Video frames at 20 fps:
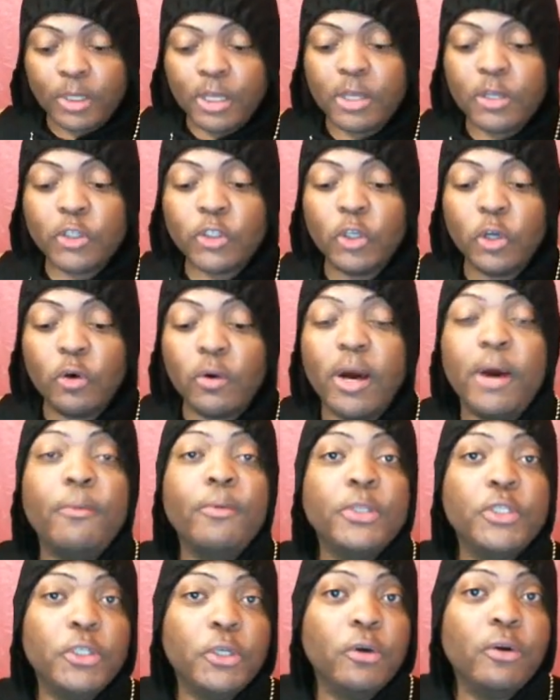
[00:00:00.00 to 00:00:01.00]
So I
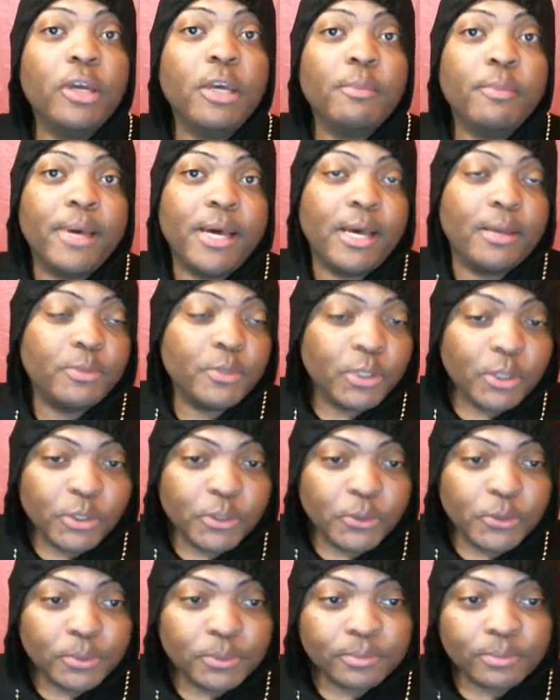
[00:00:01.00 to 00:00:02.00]
went to go get my
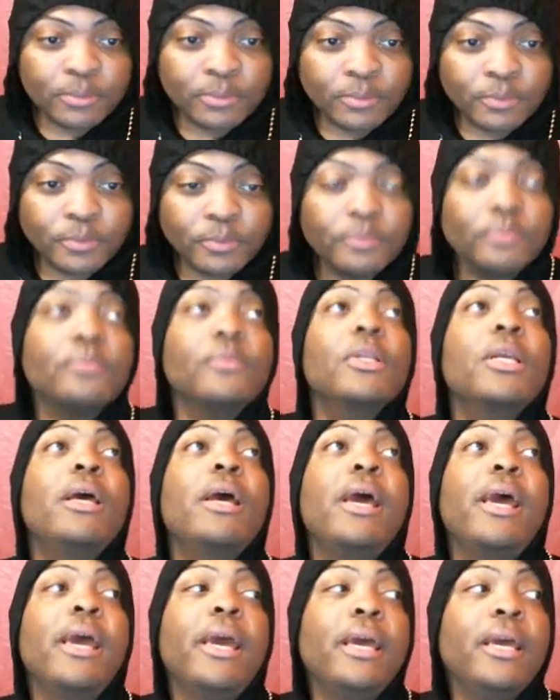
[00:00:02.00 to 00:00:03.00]
Absolute
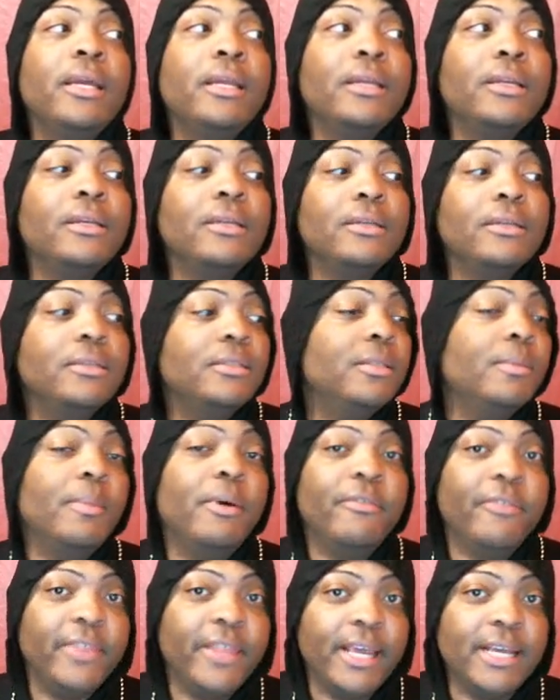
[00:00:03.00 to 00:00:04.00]
and some
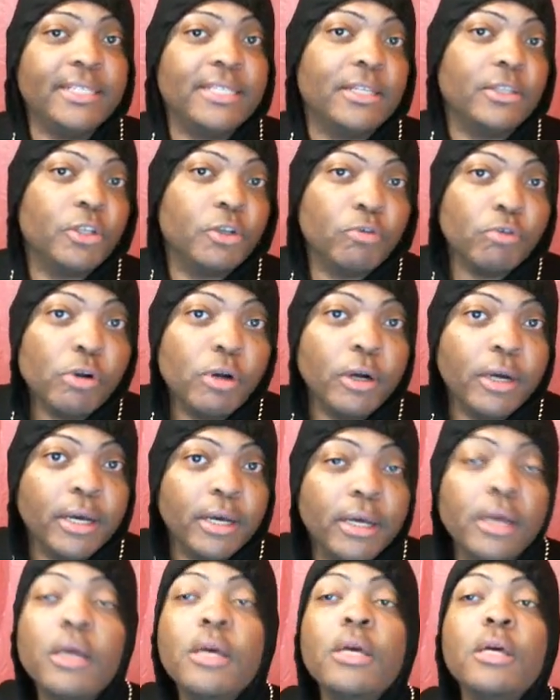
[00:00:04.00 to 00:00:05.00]
other things at the
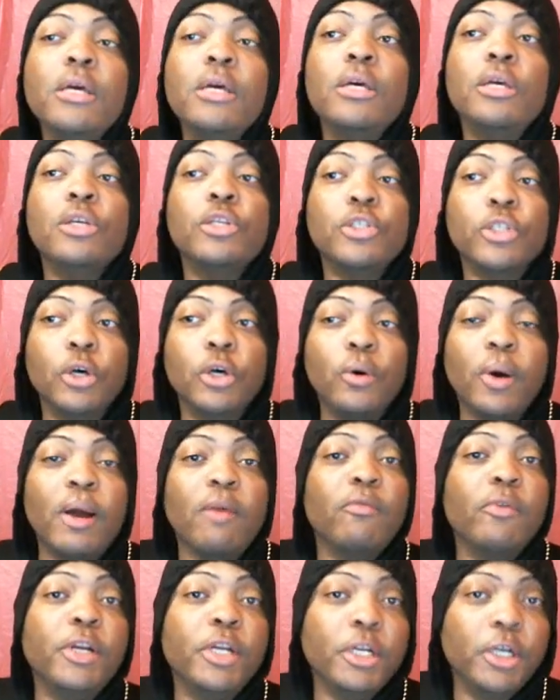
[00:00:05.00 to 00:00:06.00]
Kroger. So
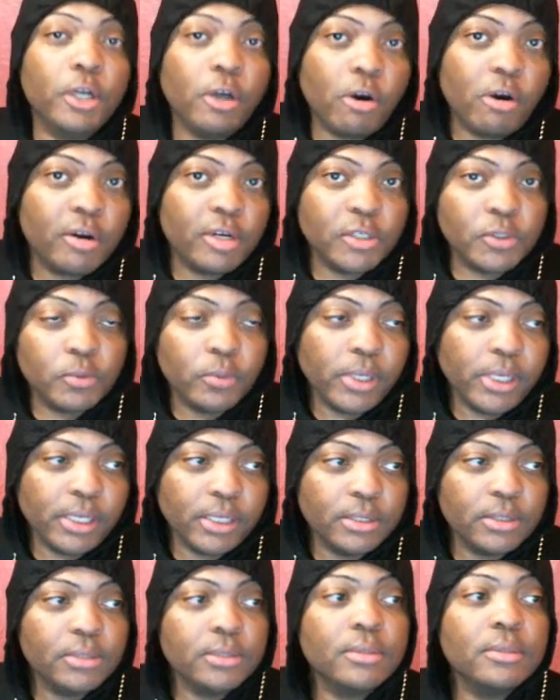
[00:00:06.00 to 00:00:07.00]
I rented a car this
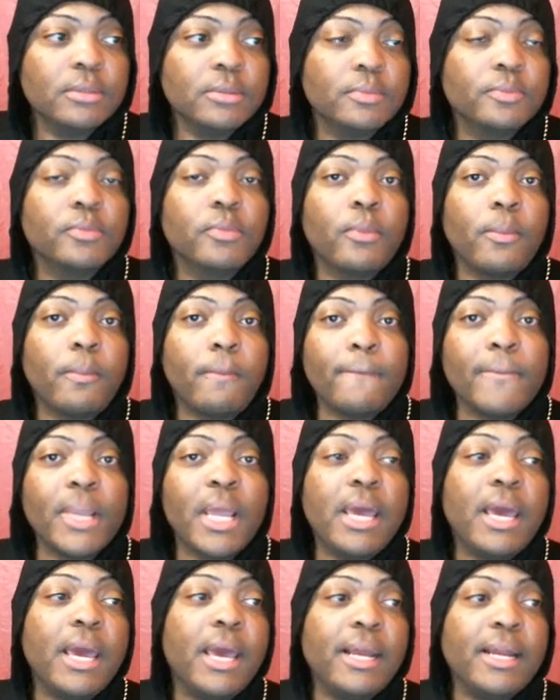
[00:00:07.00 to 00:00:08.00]
weekend.
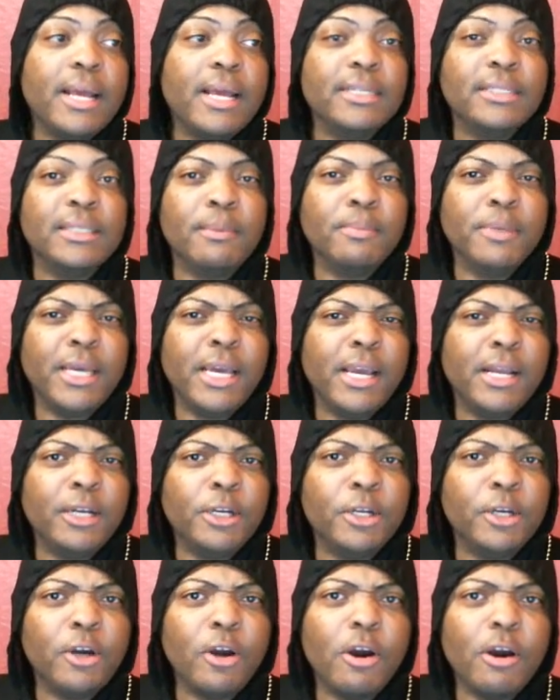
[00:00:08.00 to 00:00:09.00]
And as I'm getting
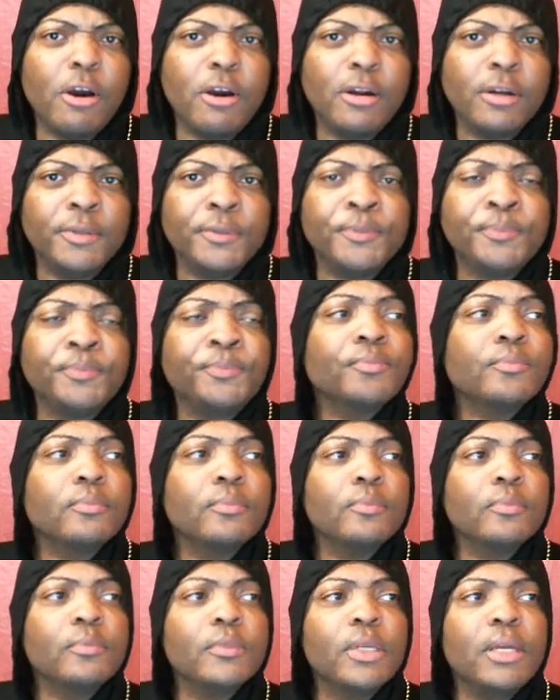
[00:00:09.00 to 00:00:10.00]
in the car,
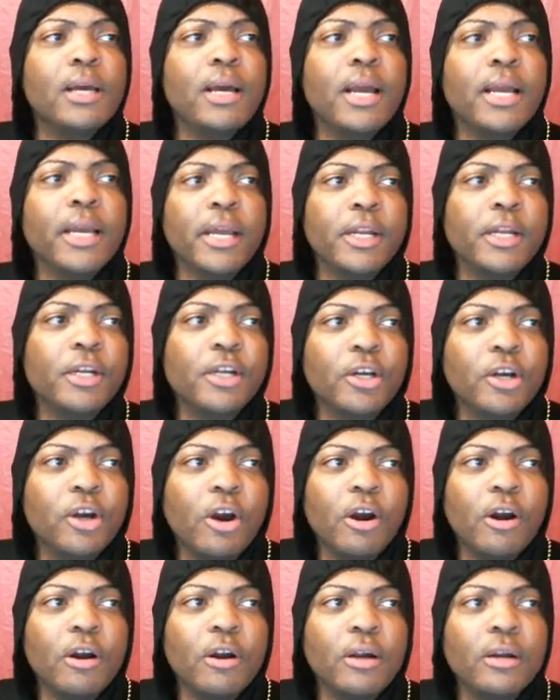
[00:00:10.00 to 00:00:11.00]
I get in the
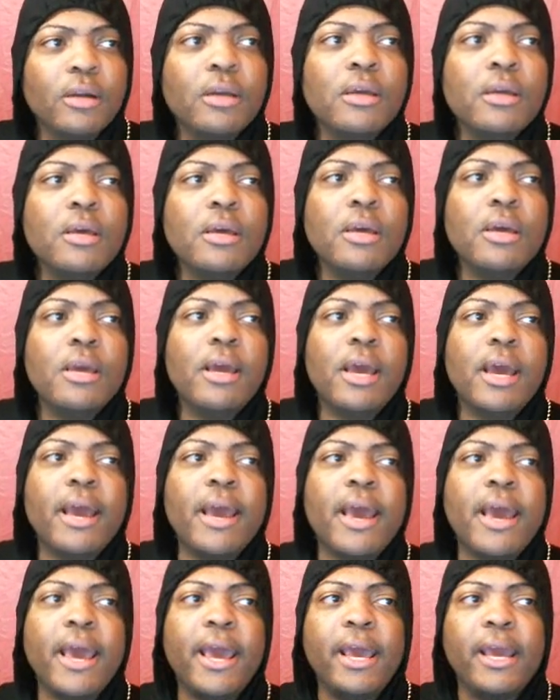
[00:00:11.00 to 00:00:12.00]
car
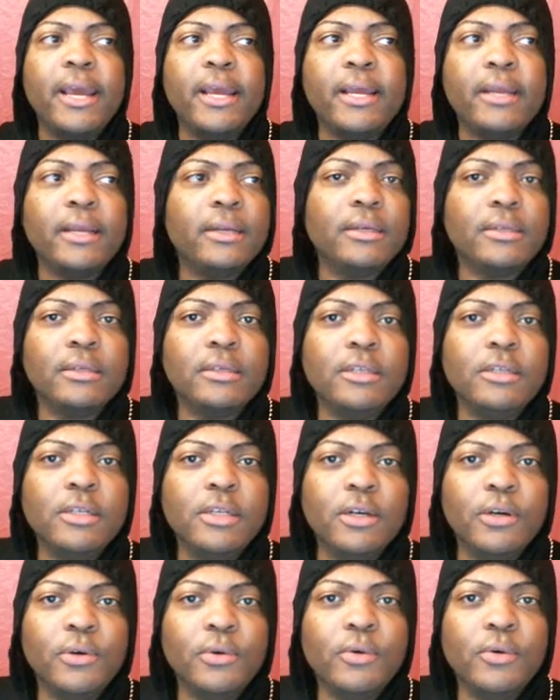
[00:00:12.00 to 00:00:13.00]
and, you
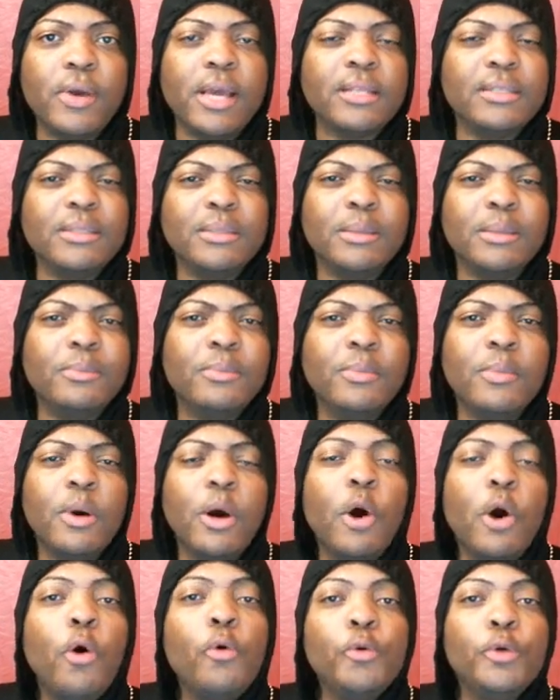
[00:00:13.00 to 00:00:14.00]
know, and some
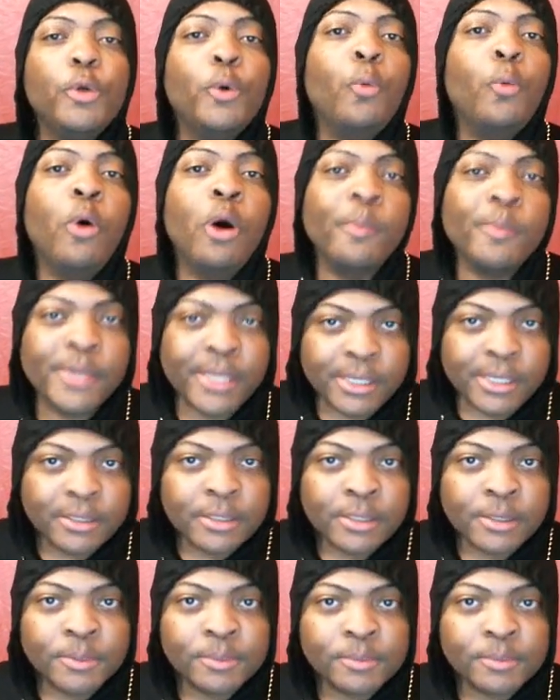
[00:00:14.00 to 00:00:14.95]
older woman,